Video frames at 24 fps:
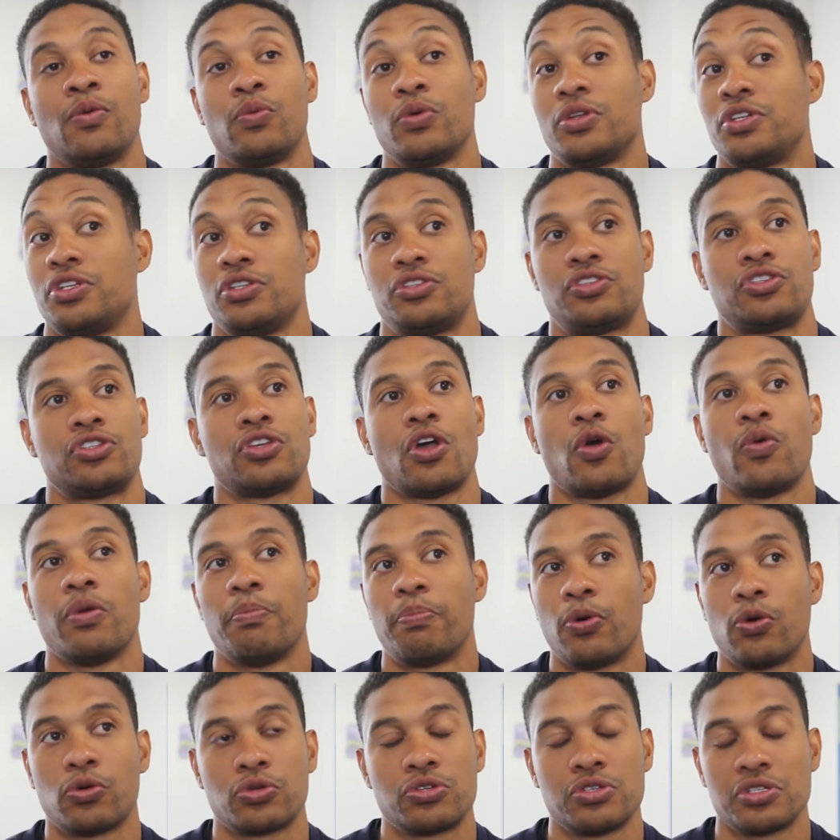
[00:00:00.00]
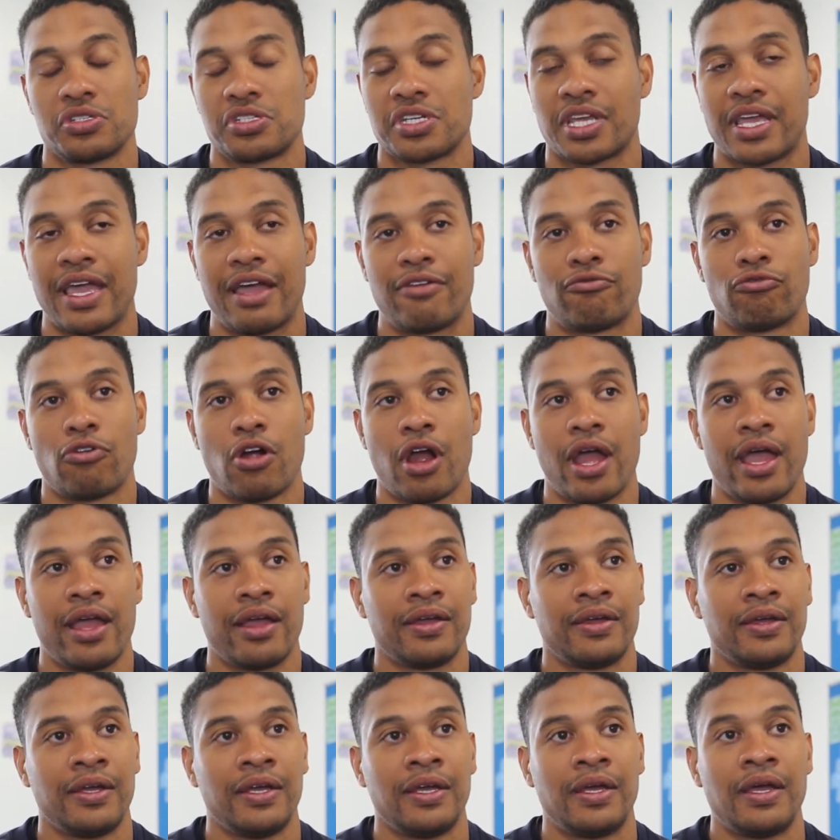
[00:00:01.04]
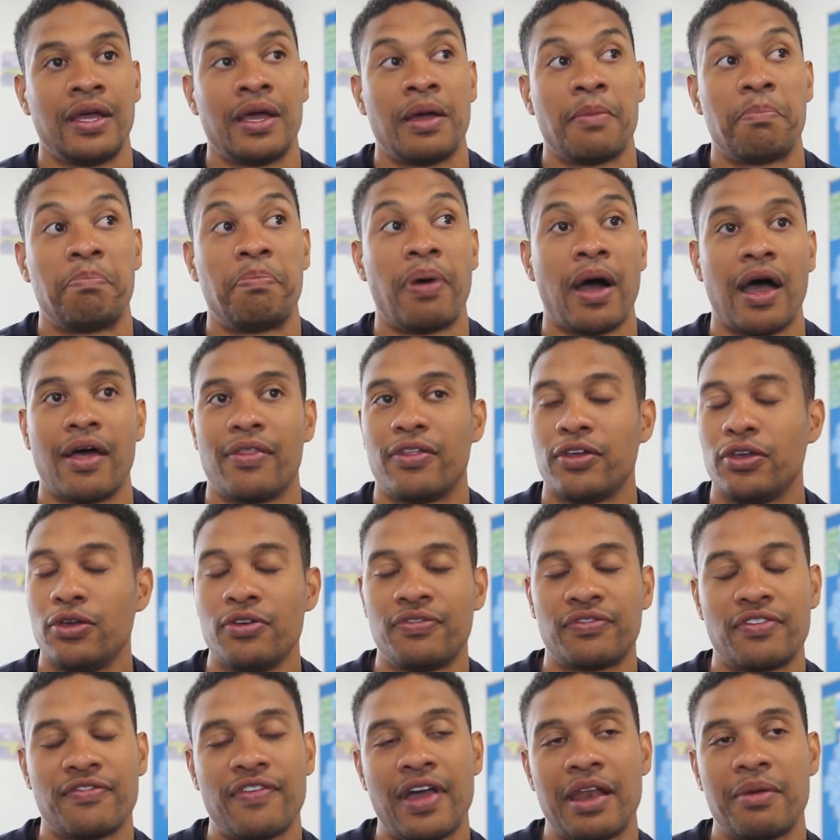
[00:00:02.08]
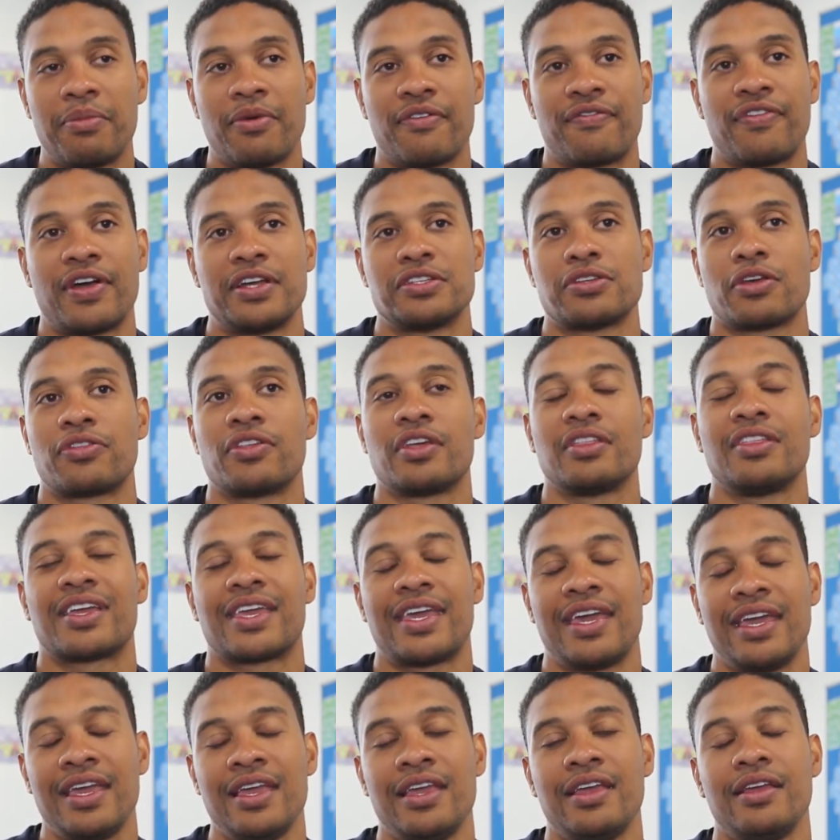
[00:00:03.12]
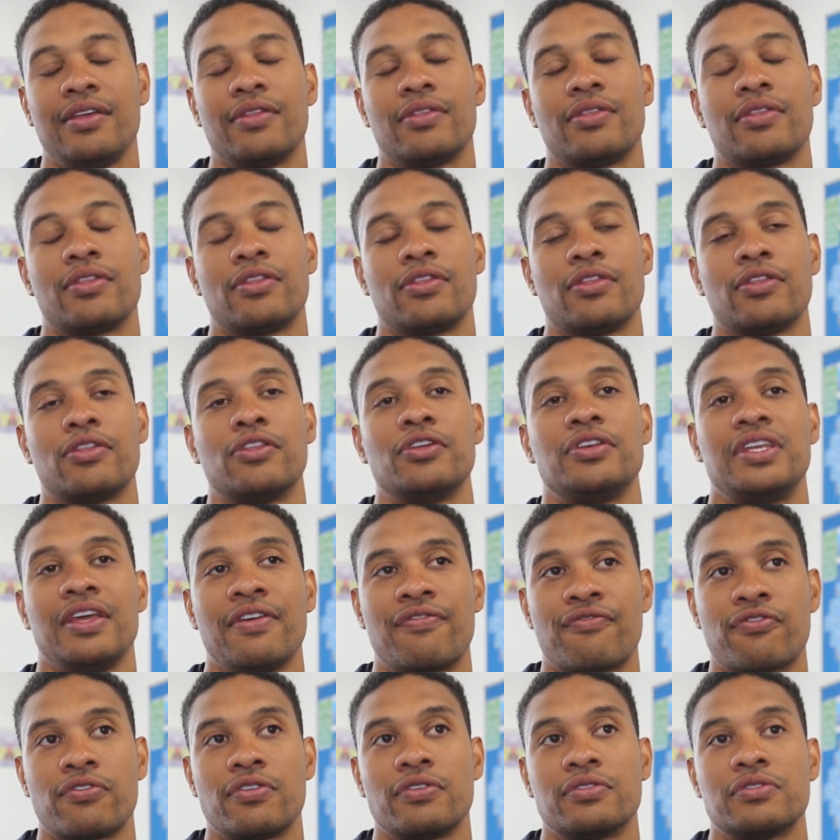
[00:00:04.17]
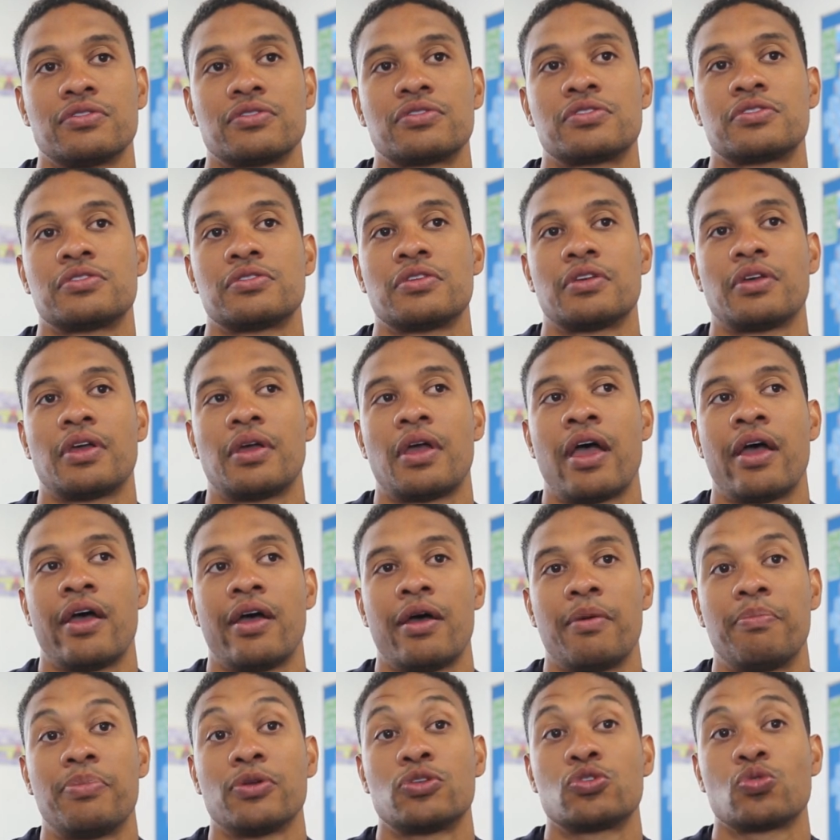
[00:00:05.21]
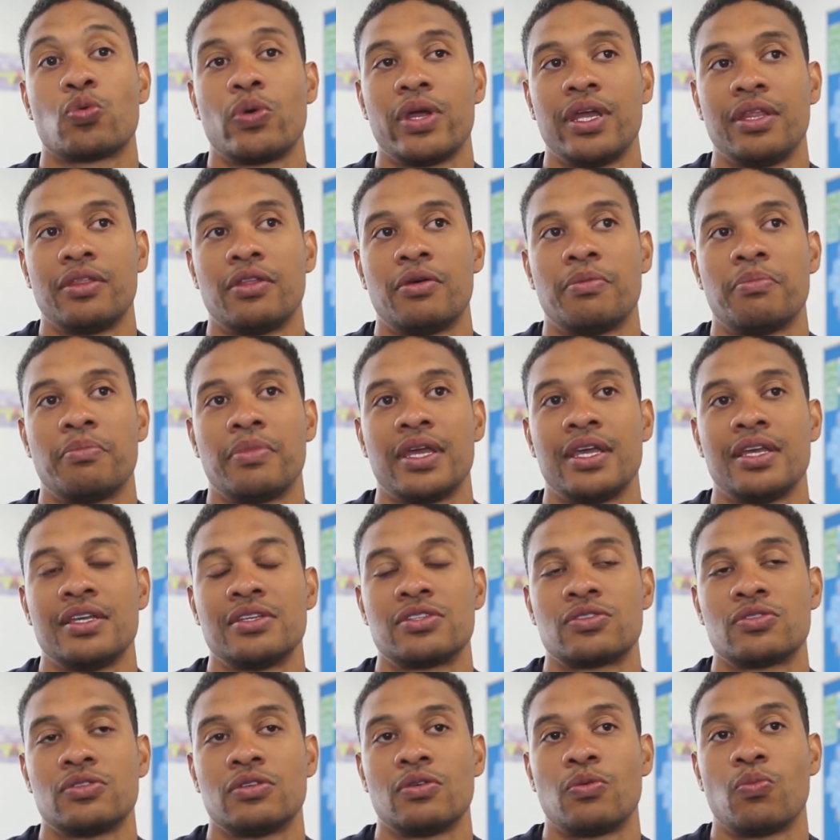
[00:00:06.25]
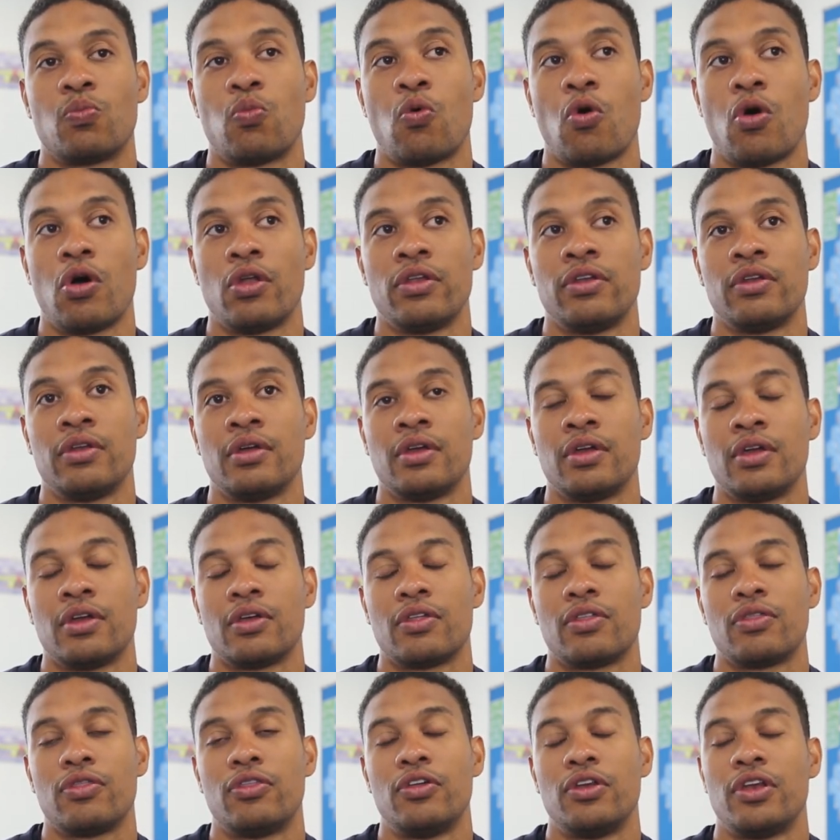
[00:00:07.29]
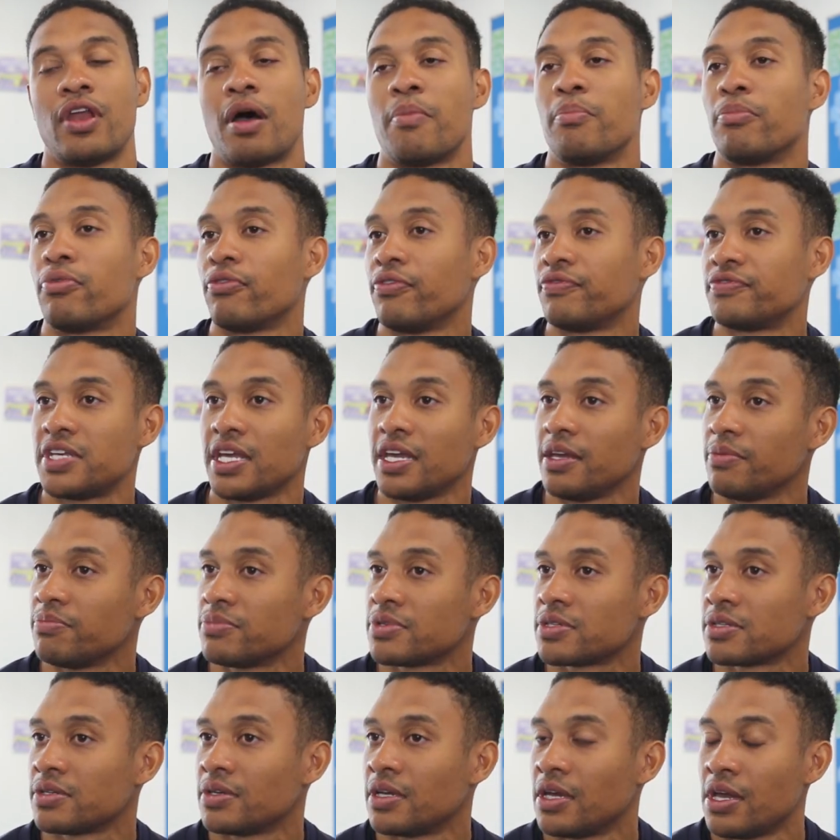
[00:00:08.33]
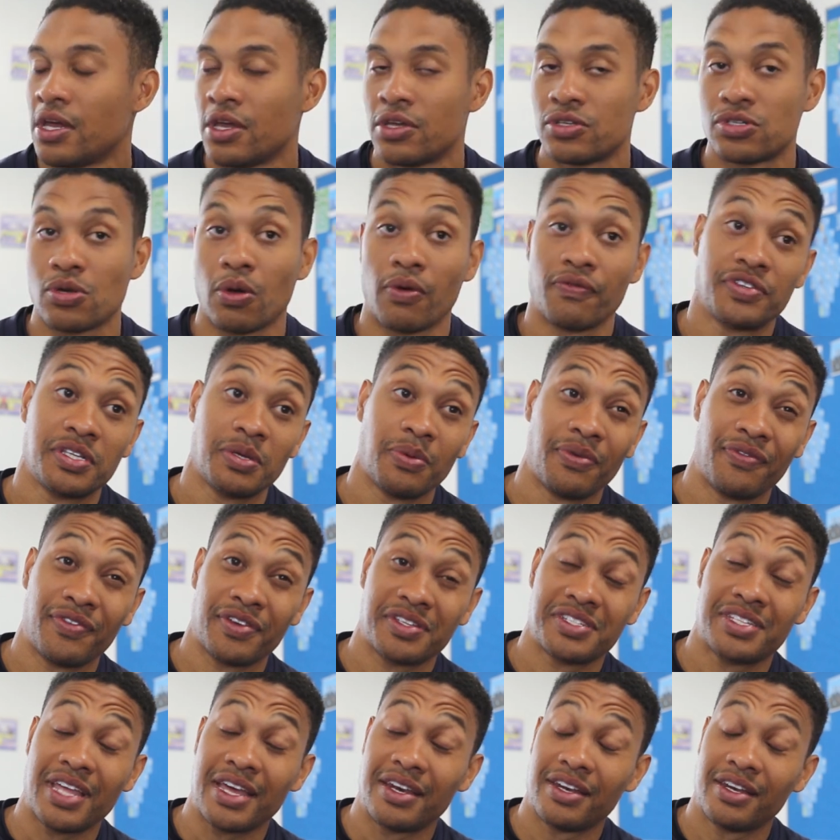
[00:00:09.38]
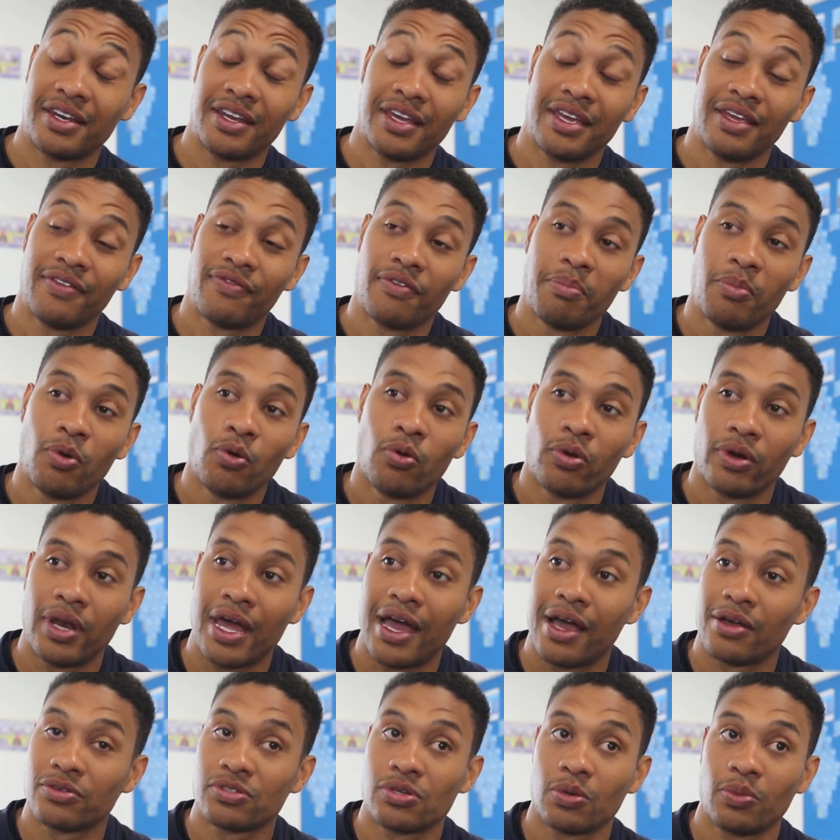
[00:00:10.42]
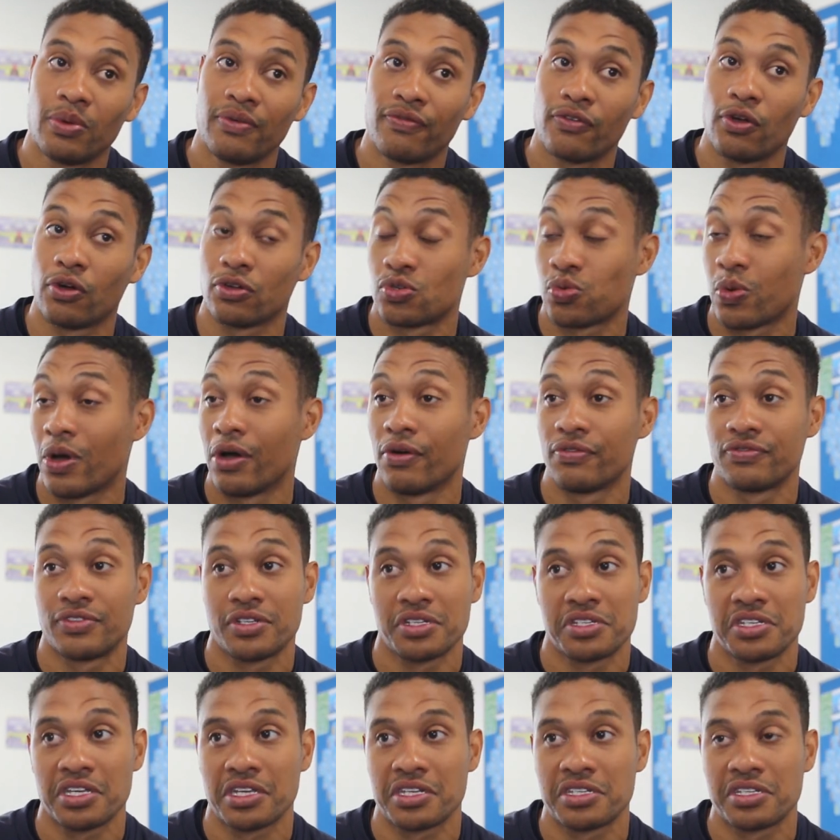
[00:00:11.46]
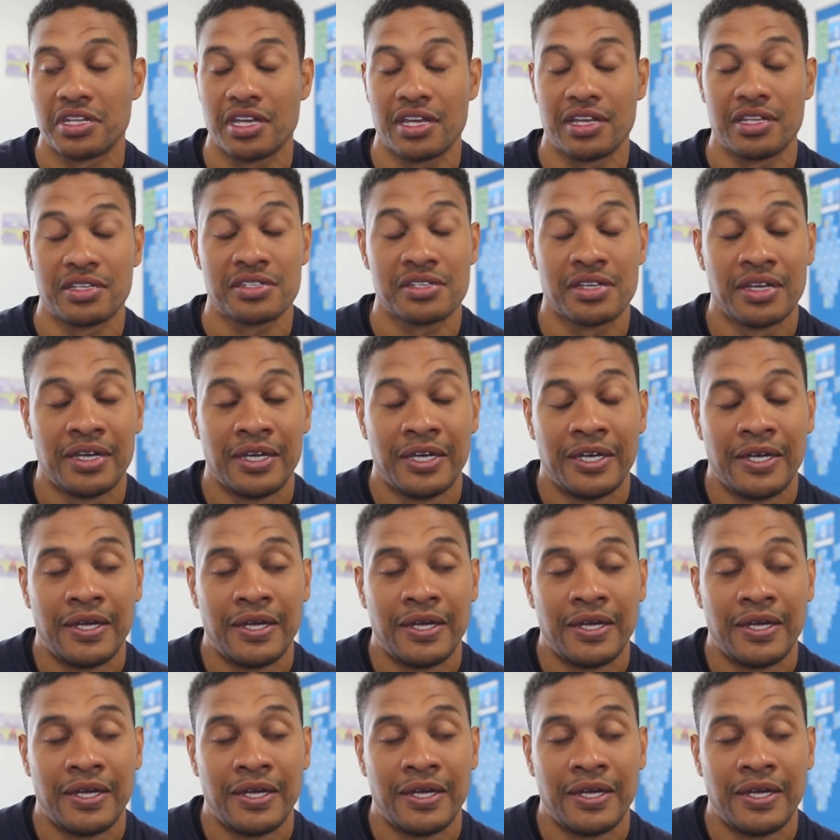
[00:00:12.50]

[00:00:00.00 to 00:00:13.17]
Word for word: which is so important to get right. But the youth development phase, I think the key, the difference uh, between them is one, the number of teams. So obviously we've extended it even more now, so mm. we've got 12 to 16s